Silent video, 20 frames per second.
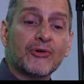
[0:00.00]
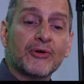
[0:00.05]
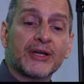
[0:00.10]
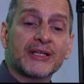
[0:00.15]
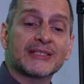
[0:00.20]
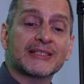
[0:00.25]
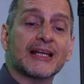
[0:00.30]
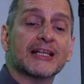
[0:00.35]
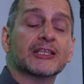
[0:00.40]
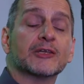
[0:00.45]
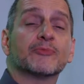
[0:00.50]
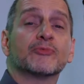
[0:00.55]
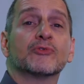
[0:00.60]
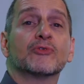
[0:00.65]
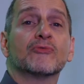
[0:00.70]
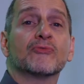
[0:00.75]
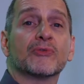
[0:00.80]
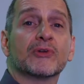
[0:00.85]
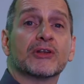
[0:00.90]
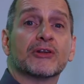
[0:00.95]
it's not the
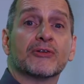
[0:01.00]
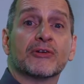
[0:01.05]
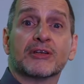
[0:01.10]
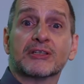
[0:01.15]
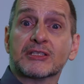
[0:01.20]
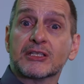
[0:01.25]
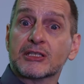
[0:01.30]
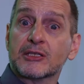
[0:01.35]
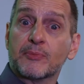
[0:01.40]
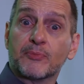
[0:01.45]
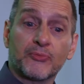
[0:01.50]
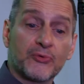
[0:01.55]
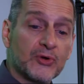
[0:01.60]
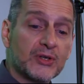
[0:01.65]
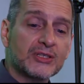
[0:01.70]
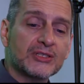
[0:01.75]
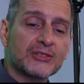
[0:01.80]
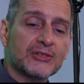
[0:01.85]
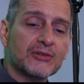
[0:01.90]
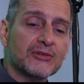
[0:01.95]
proofreader. Is it the
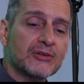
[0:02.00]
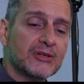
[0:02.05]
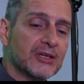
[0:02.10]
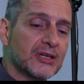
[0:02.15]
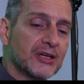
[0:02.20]
printer?